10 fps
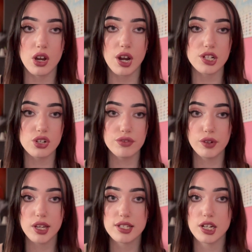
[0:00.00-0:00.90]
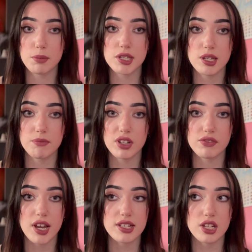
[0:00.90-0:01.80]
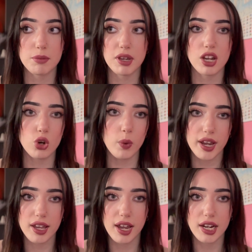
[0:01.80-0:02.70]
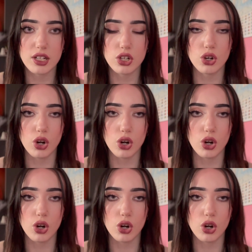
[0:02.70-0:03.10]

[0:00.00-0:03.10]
I don't think it's going to be something that is going to be a quick gain, you know,